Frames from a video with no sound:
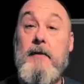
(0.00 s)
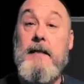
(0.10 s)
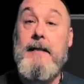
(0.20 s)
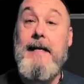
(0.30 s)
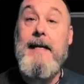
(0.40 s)

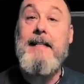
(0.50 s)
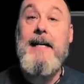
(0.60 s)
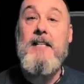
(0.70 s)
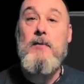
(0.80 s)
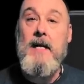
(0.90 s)
And
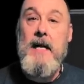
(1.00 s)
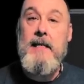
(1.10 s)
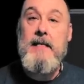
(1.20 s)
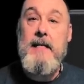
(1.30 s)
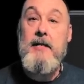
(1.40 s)
that's what
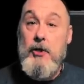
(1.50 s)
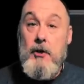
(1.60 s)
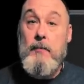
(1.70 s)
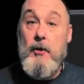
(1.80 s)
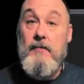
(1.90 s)
Ed did. You
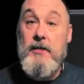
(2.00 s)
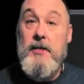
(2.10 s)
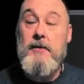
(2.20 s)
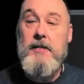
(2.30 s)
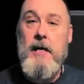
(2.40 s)
could prove it to
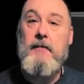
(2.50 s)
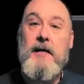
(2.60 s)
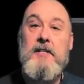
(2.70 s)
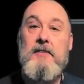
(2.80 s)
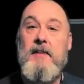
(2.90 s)
yourself.
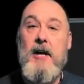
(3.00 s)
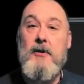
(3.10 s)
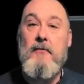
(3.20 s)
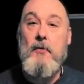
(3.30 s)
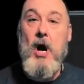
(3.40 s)
That's the
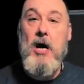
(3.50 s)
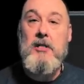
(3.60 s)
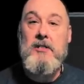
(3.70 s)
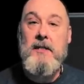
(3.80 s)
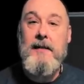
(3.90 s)
value of
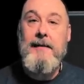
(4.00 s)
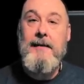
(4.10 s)
rocks.